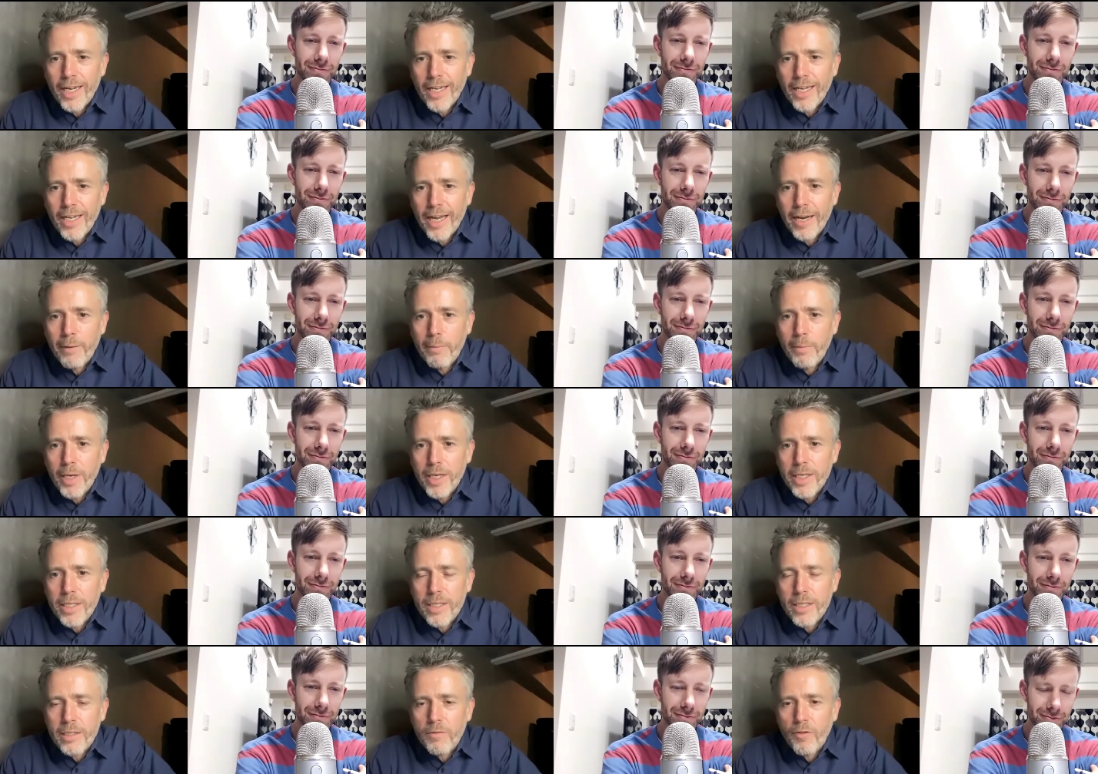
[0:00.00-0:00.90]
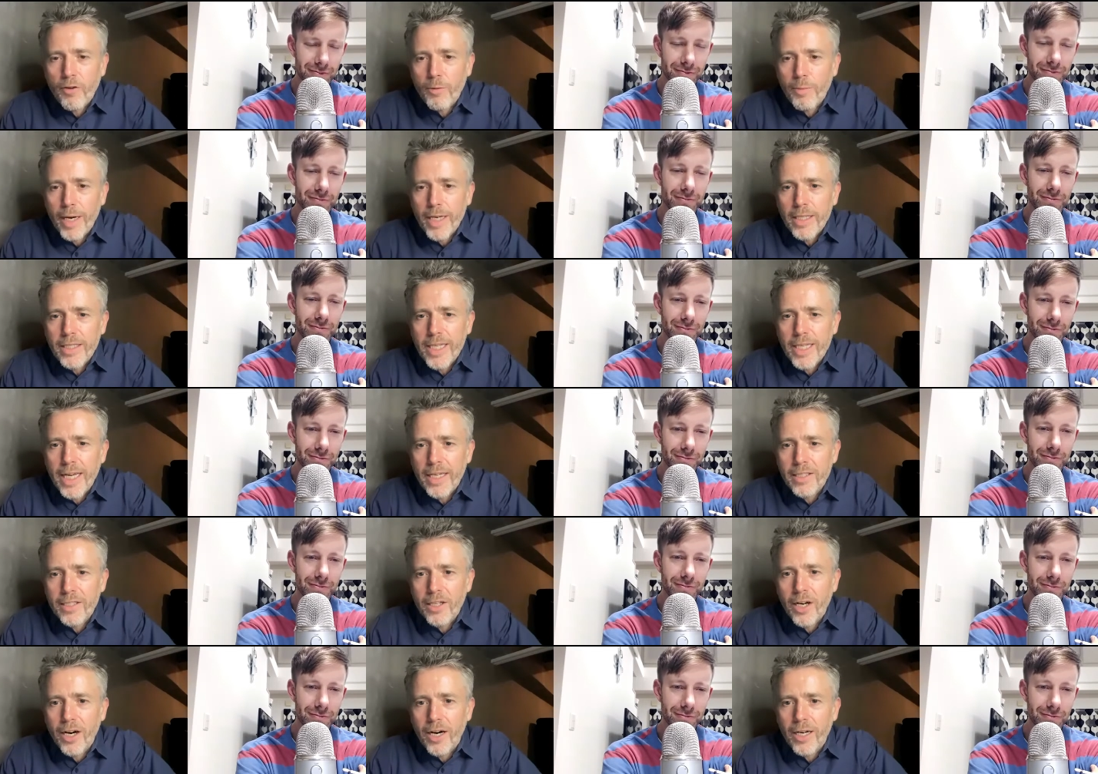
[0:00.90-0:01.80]
Speaker 1: kind of basis for my TED
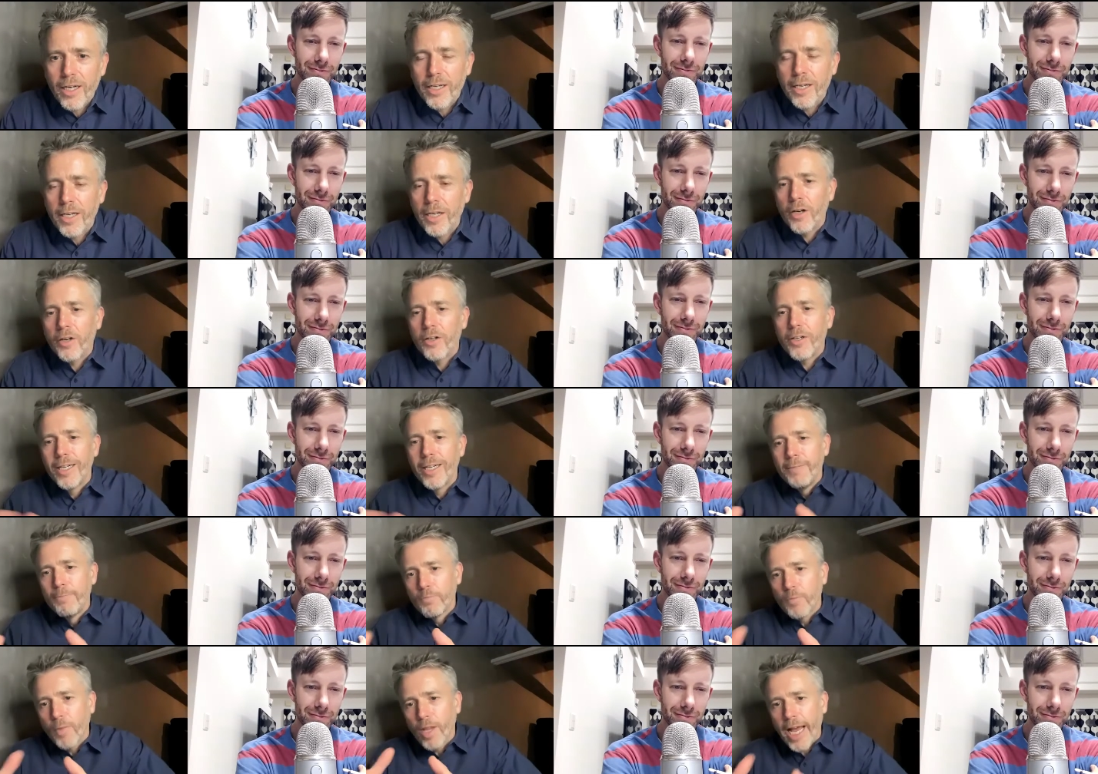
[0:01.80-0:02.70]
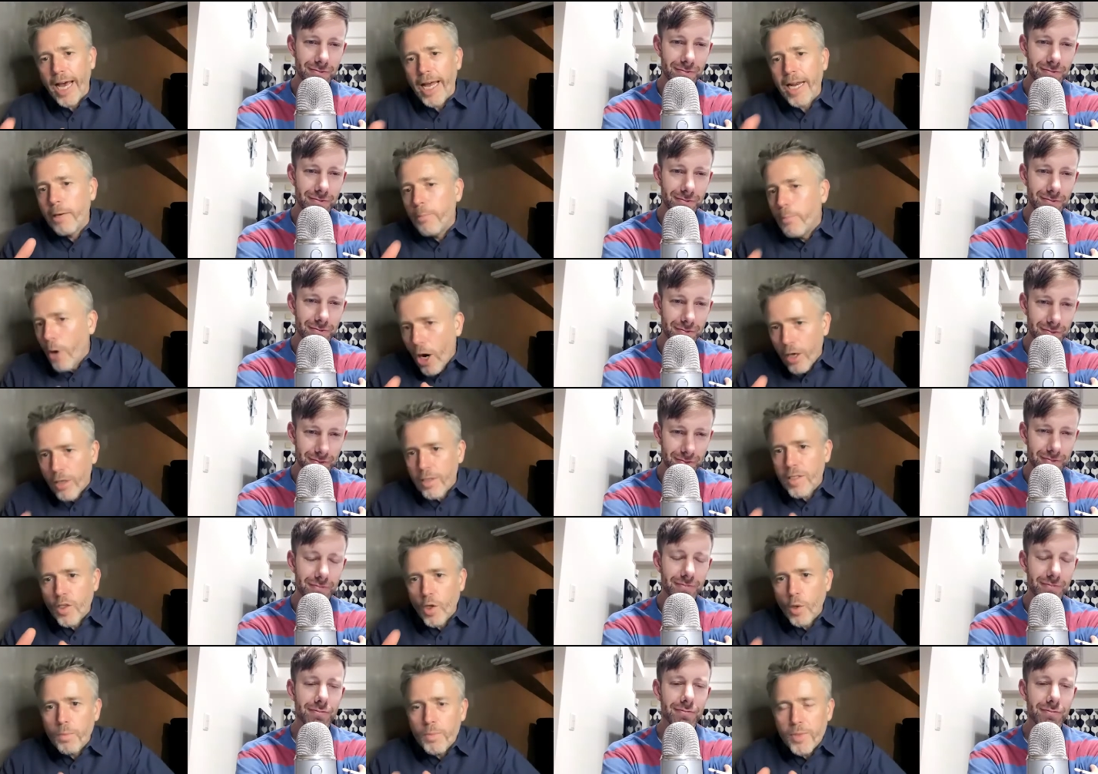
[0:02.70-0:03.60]
talk, you know, kind of bar of
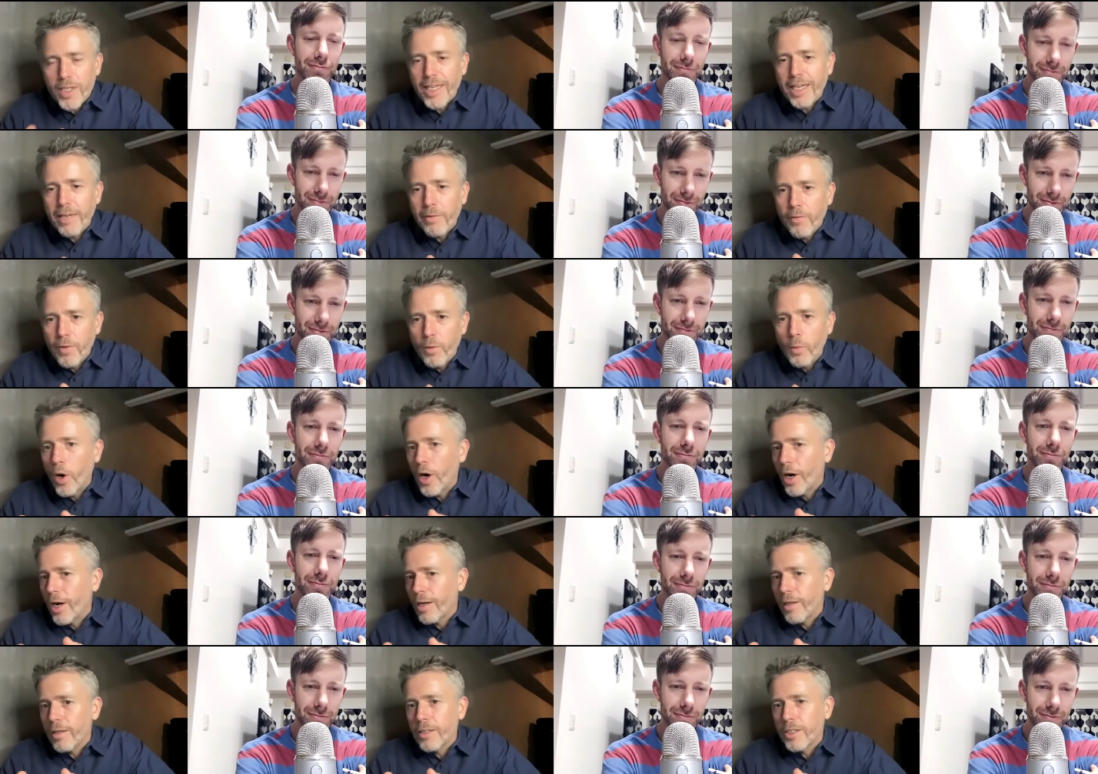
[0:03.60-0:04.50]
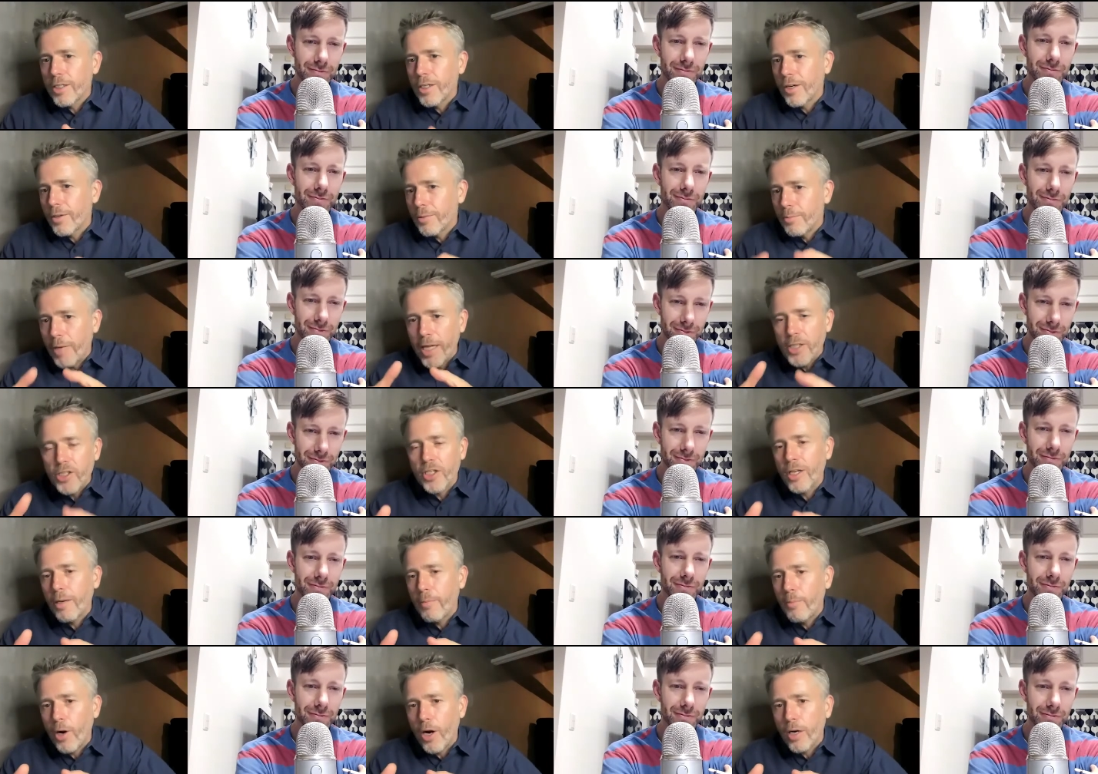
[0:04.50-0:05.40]
soap save the world. You know,
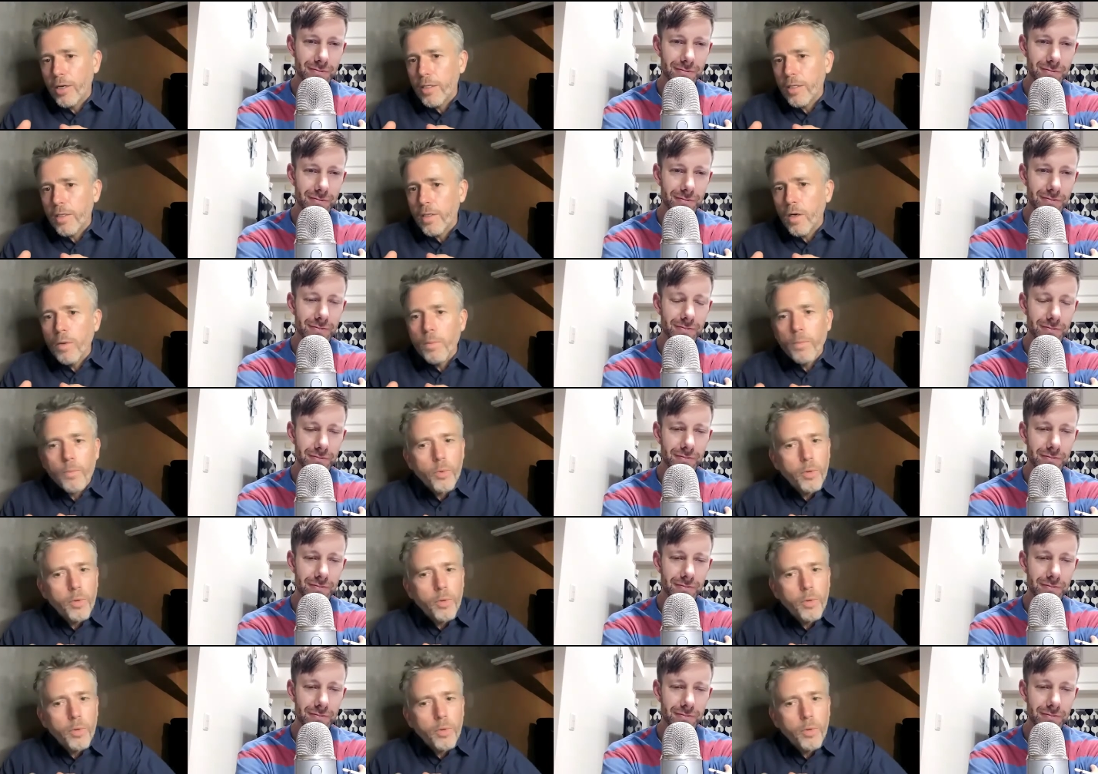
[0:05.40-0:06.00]
imagine a bar of soap.